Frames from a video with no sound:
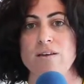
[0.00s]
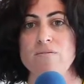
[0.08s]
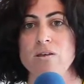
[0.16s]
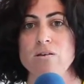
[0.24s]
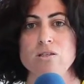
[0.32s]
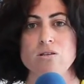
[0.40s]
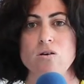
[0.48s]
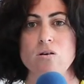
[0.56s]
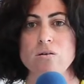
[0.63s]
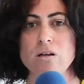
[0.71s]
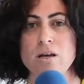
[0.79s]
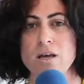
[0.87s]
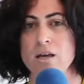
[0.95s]
If it's
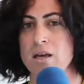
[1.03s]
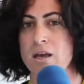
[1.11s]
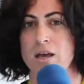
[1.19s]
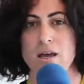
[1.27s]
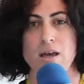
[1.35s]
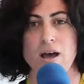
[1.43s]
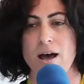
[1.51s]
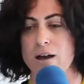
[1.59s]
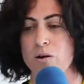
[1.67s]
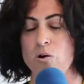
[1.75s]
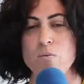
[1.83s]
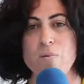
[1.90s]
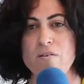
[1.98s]
on uh, a
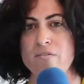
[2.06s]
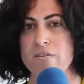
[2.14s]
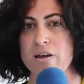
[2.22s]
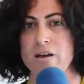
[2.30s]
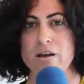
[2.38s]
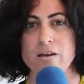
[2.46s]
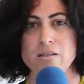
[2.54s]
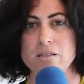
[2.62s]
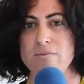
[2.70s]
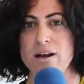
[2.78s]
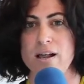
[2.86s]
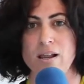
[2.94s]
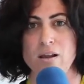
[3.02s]
group of uh,
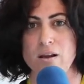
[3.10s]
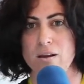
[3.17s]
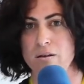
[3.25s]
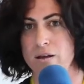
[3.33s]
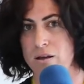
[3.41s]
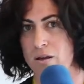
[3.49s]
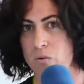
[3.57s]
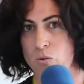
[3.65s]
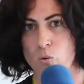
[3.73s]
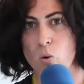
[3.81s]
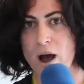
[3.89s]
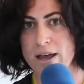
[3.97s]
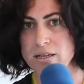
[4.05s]
several
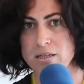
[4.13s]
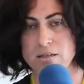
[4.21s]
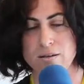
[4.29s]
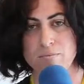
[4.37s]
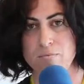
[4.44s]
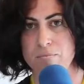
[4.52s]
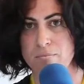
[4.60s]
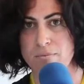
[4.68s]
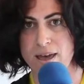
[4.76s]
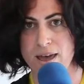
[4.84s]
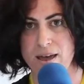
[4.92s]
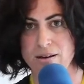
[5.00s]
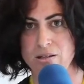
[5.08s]
white
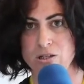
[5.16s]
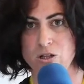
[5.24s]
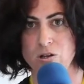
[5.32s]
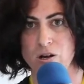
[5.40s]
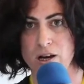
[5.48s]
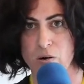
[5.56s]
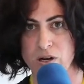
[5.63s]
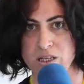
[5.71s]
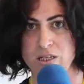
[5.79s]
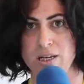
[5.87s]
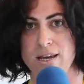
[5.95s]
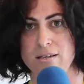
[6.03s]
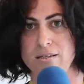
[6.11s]
men, Judeo
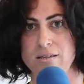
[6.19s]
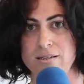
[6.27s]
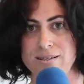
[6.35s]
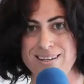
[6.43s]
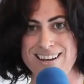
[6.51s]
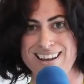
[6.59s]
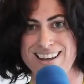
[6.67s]
Christians,